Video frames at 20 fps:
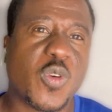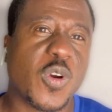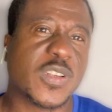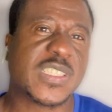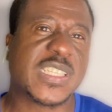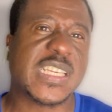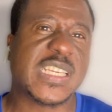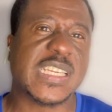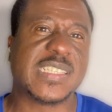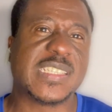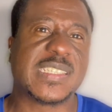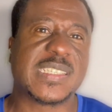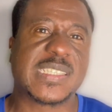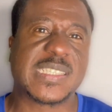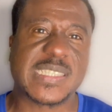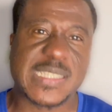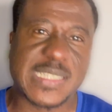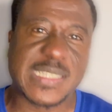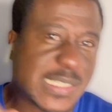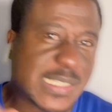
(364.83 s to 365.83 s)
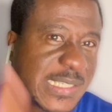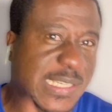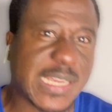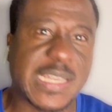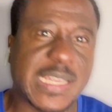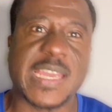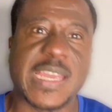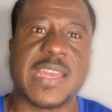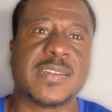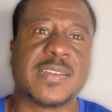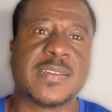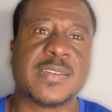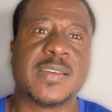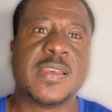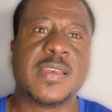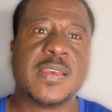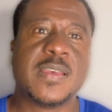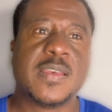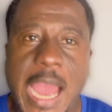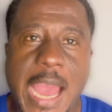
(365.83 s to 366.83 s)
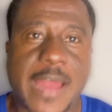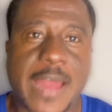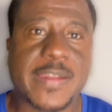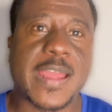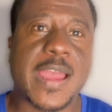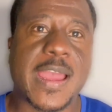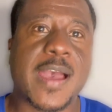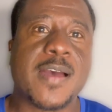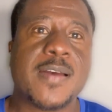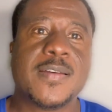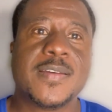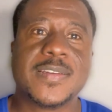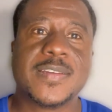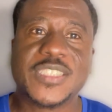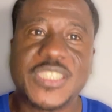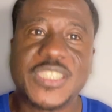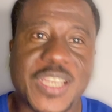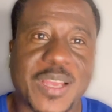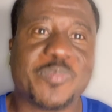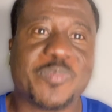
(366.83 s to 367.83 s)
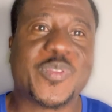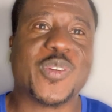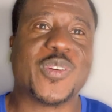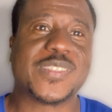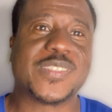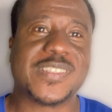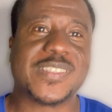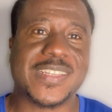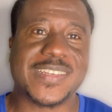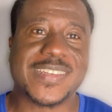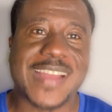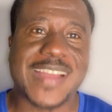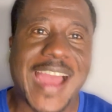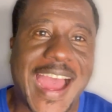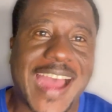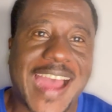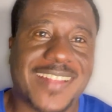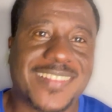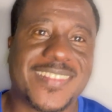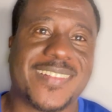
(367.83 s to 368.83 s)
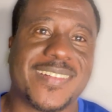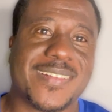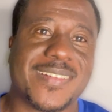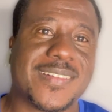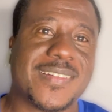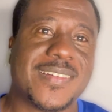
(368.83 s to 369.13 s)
got his second career Champions League hat